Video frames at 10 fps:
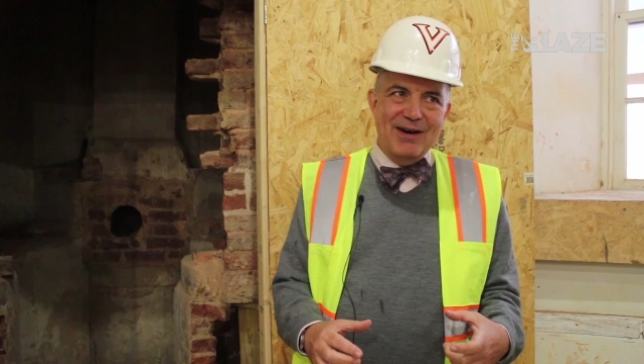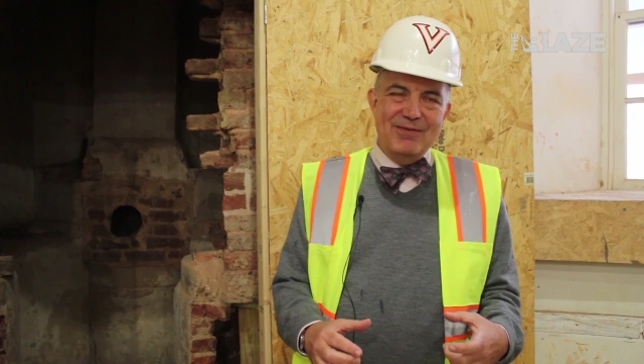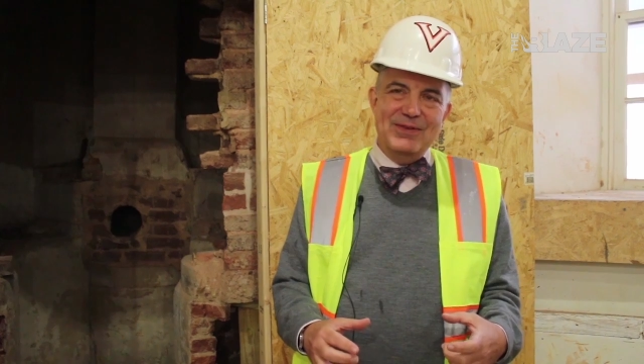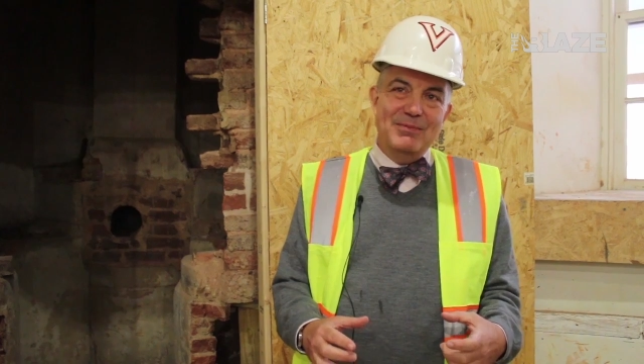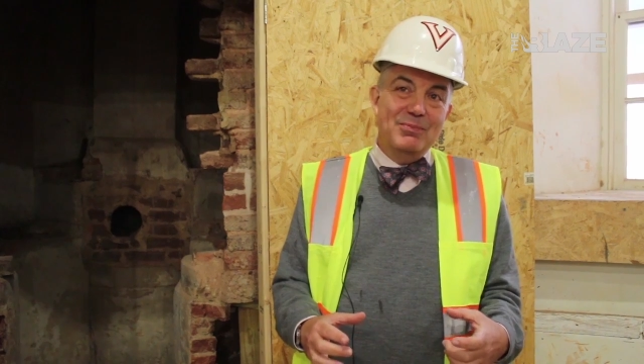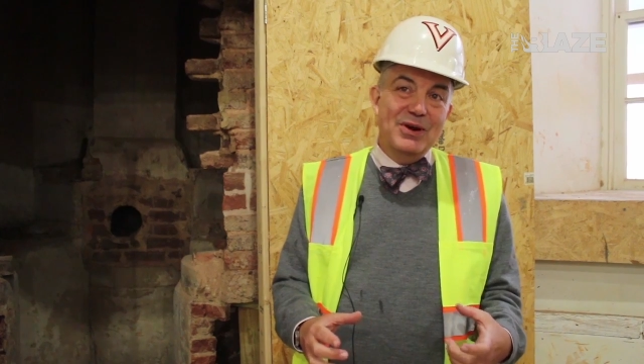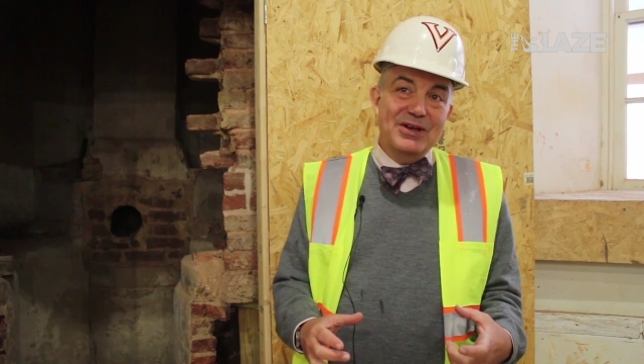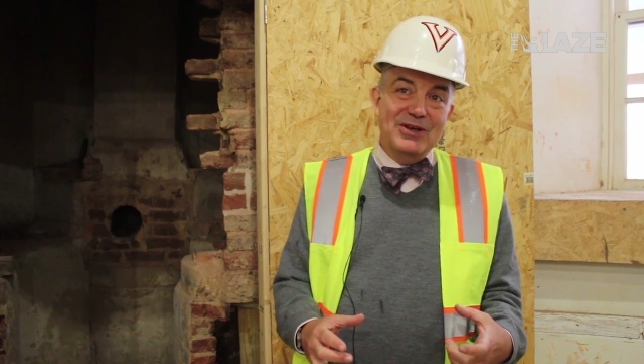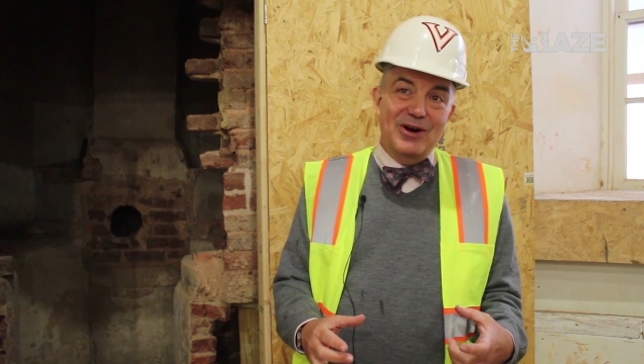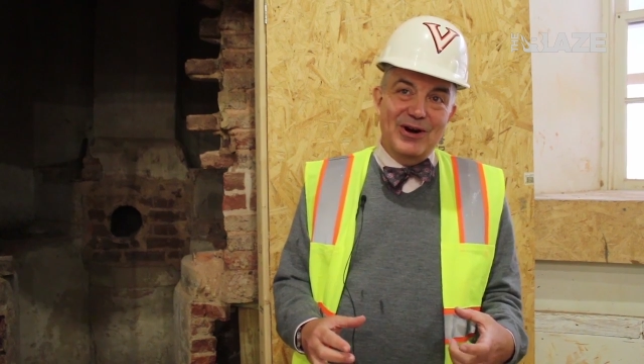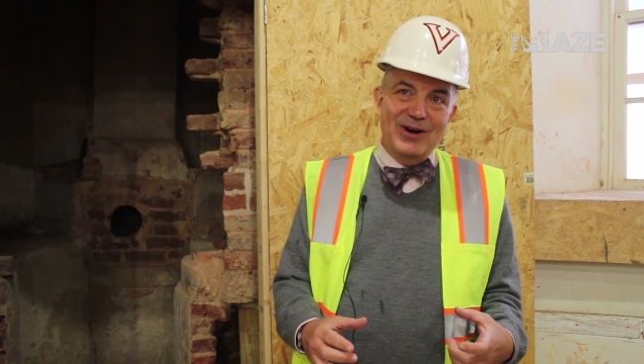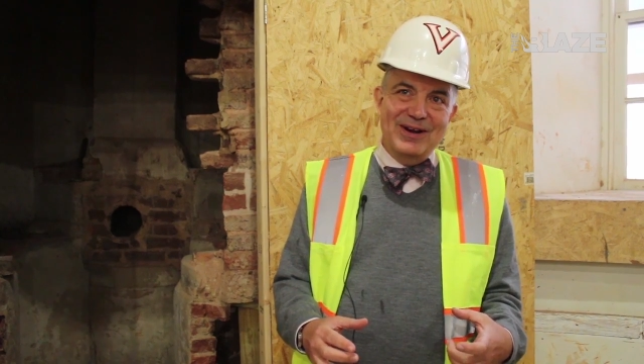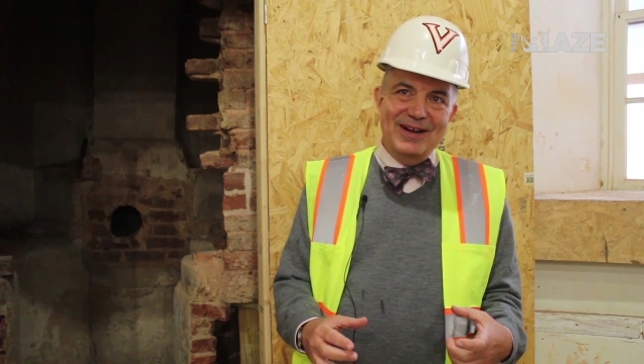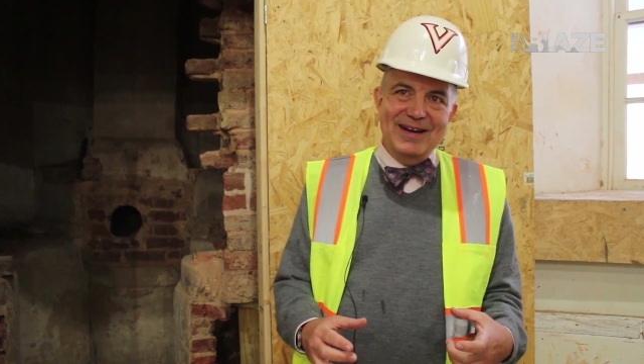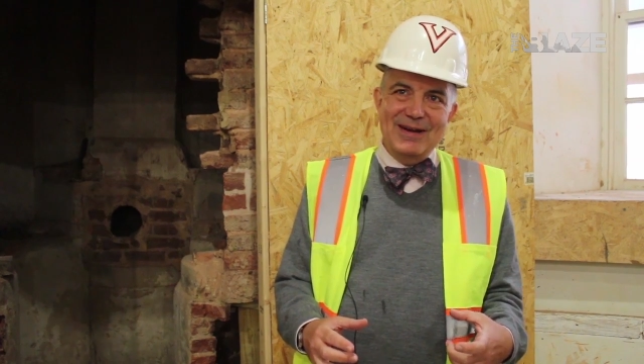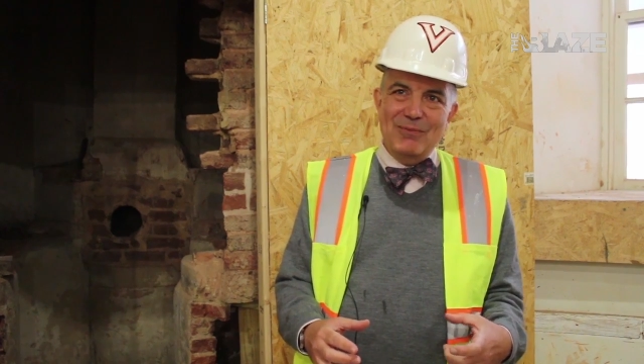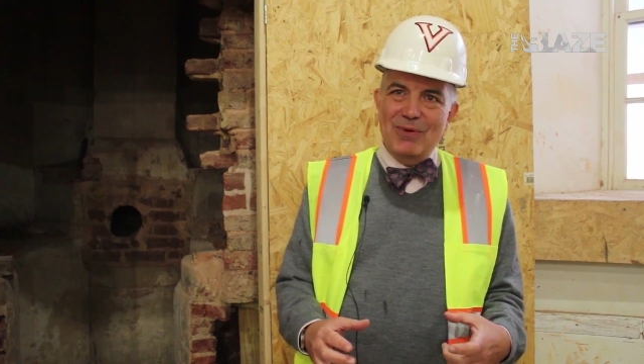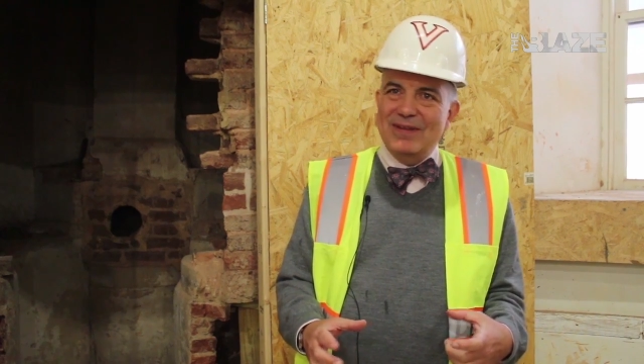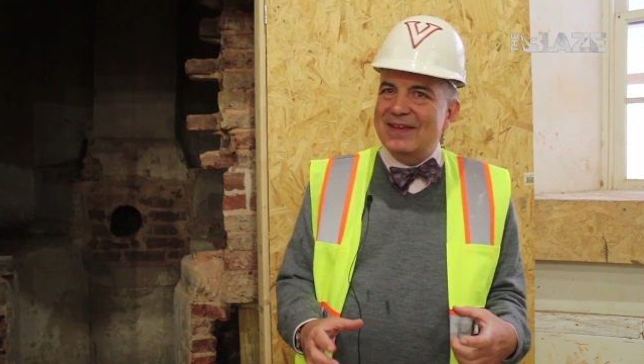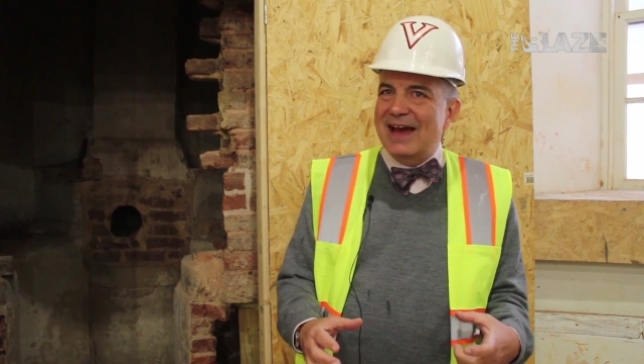of the brickyard and
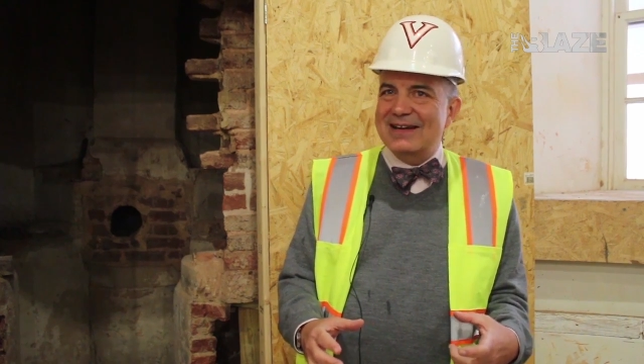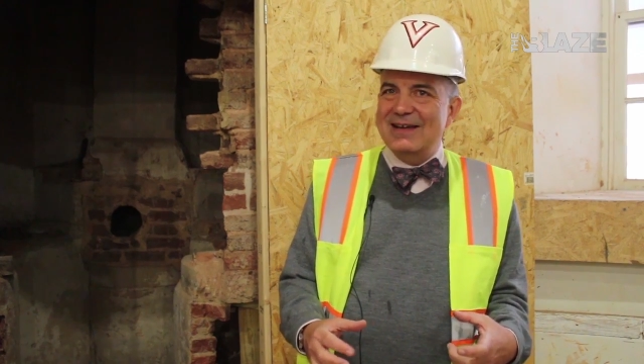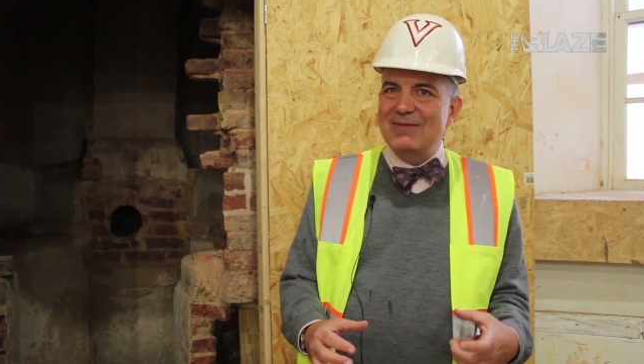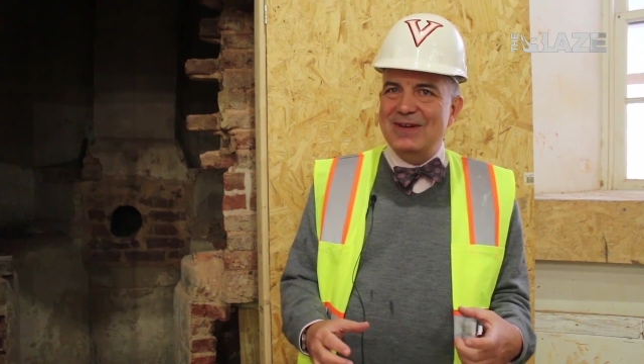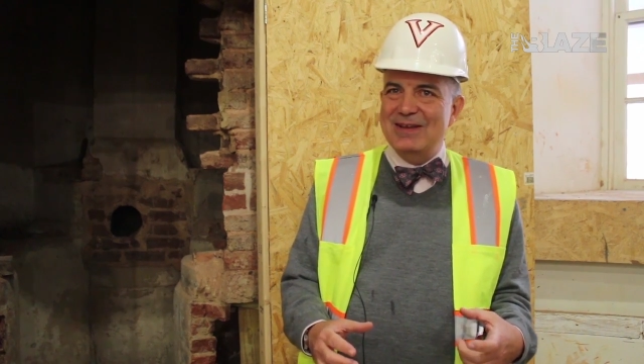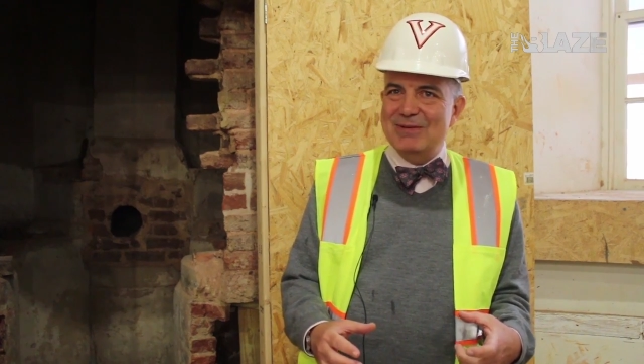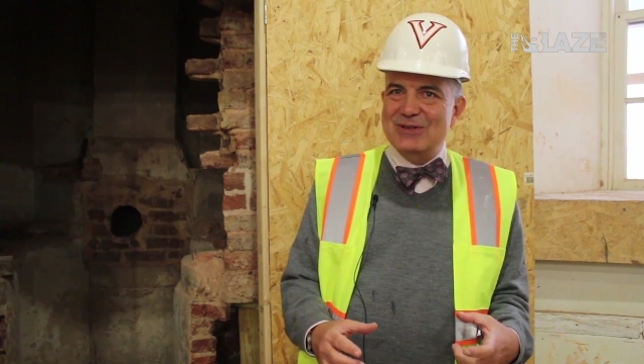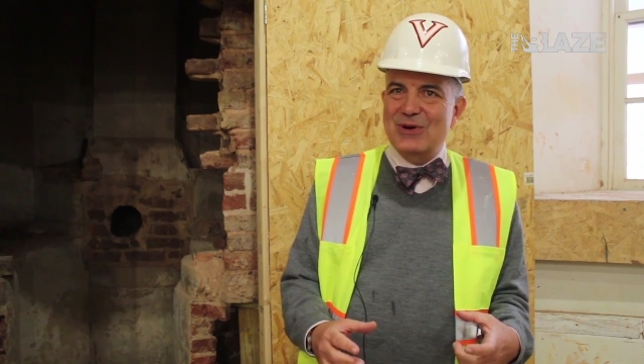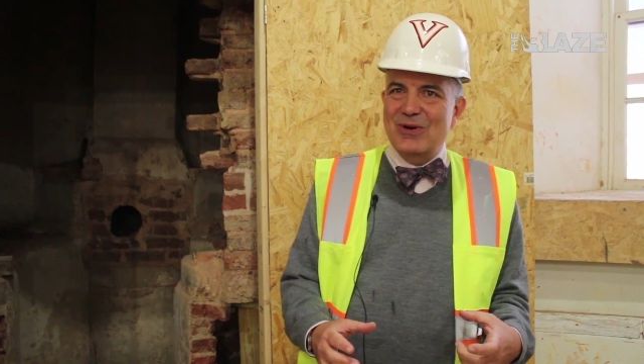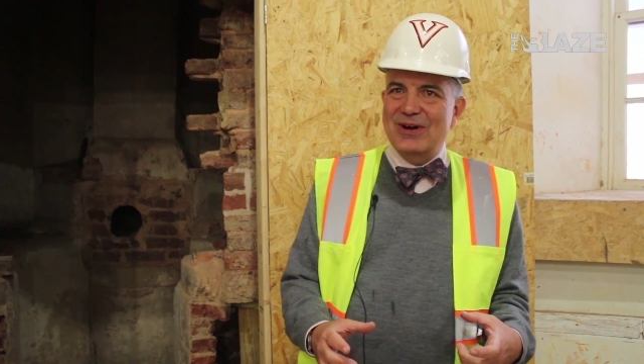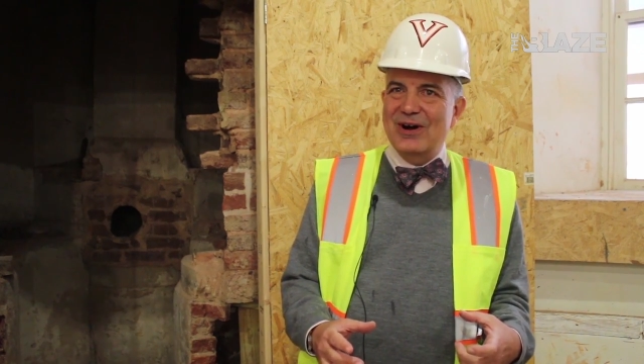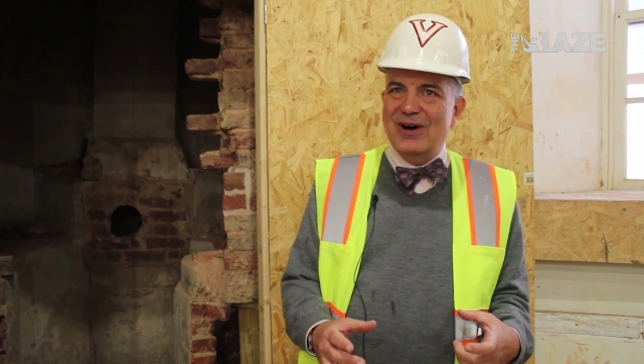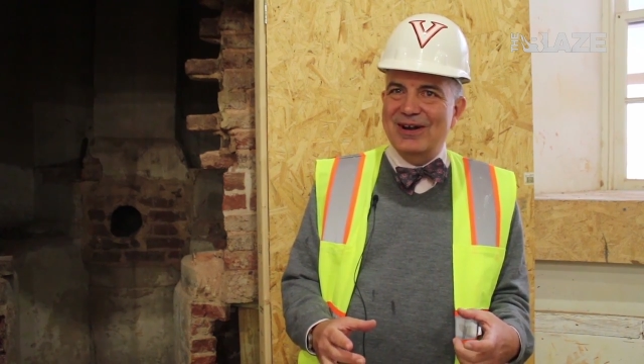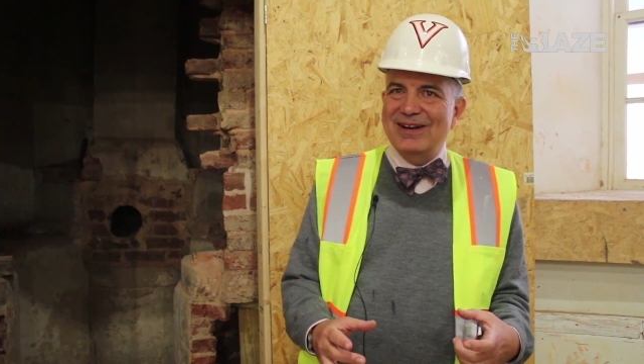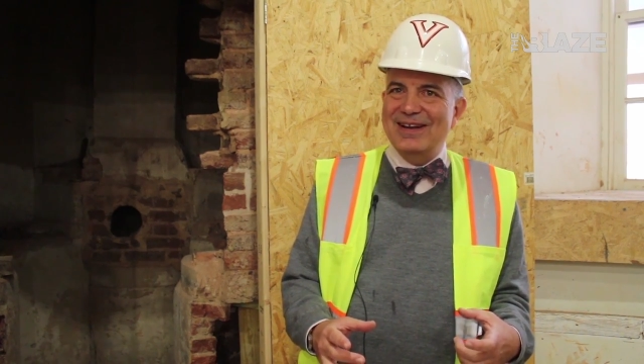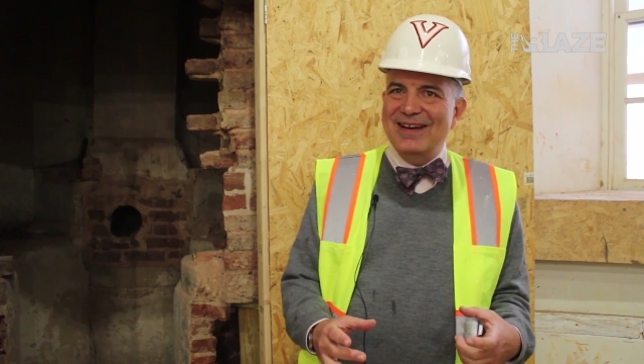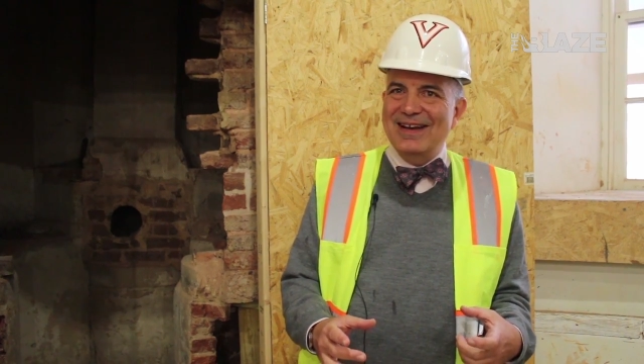what the activity that was going on